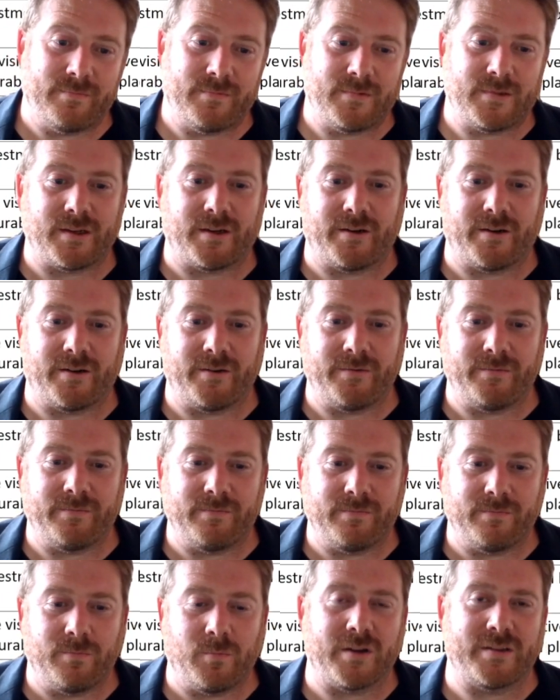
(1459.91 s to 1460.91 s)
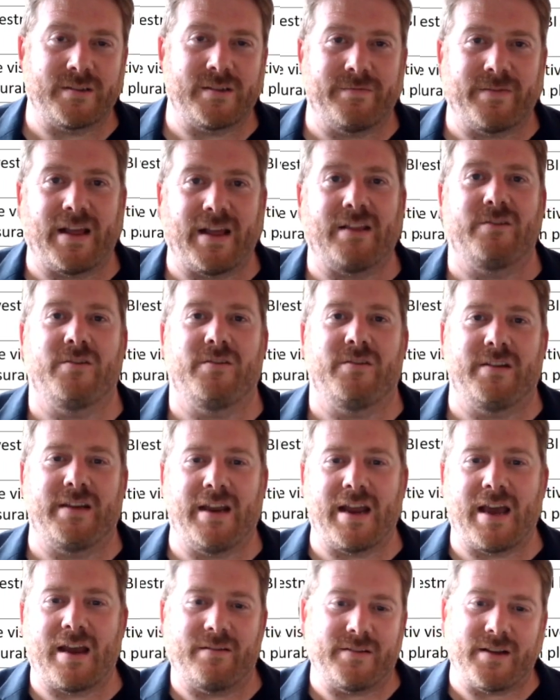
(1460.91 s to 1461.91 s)
So what's the value you
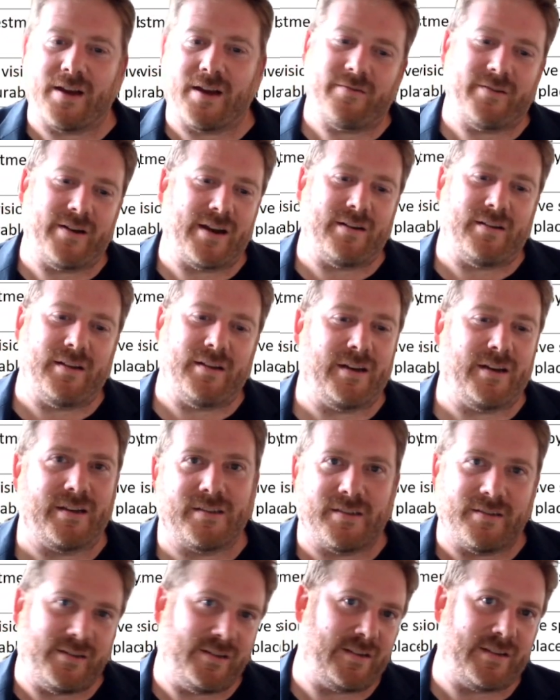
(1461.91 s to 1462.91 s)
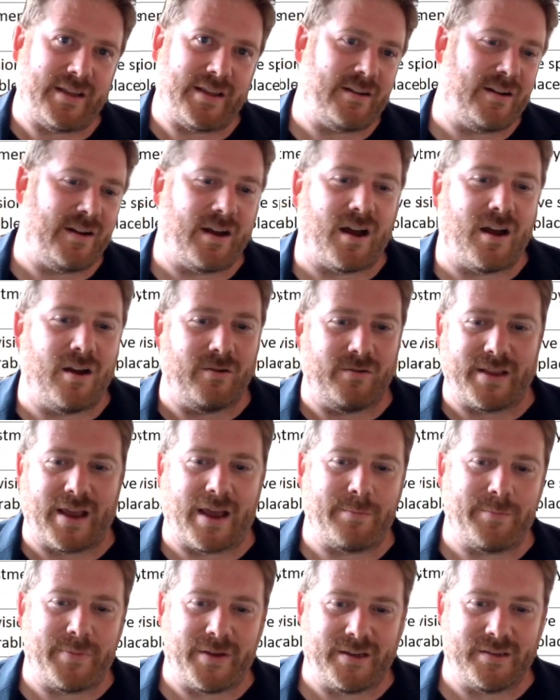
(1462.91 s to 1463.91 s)
get out of data and analytics, and they kind of own
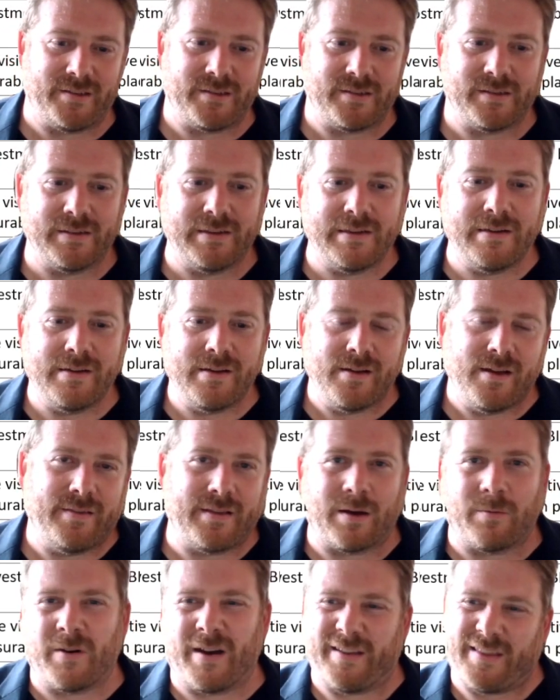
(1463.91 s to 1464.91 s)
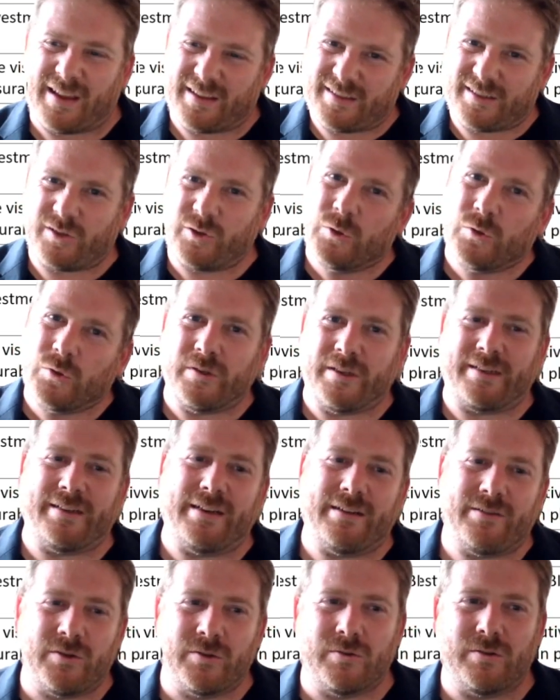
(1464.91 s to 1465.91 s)
that piece. And that way, that's tool
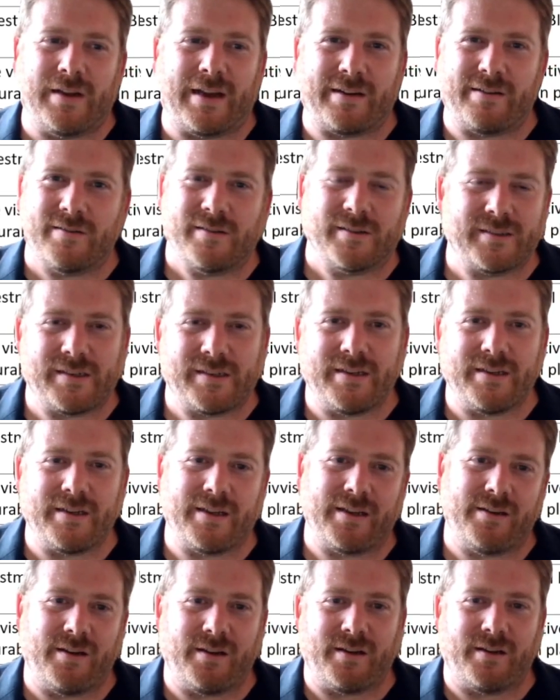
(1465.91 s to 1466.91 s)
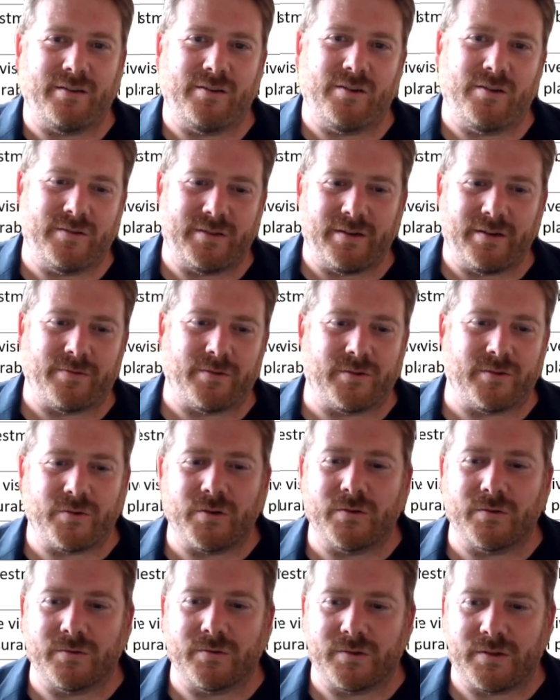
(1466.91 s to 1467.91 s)
agnostic, and you can use different
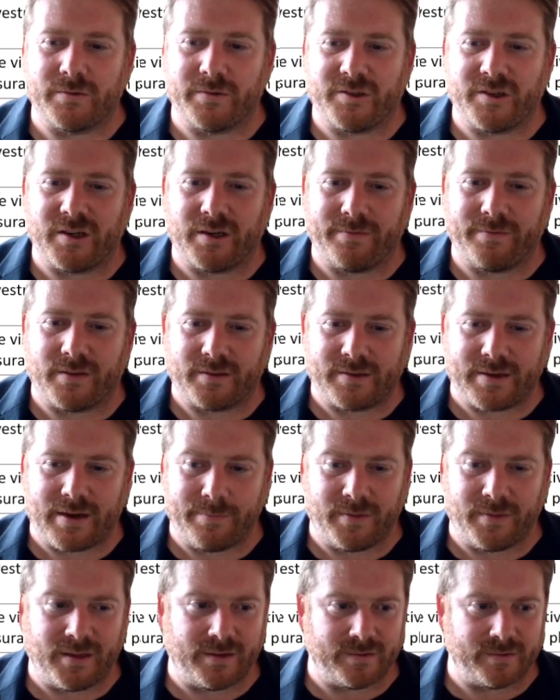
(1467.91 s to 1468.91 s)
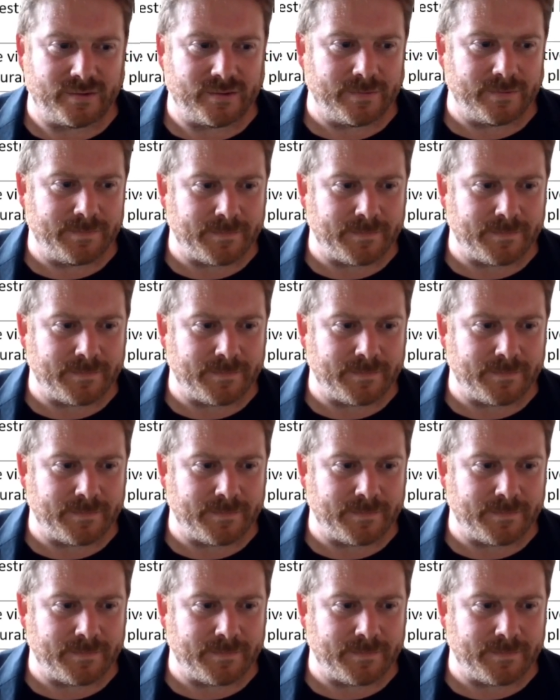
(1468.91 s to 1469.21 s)
tools to achieve the same things.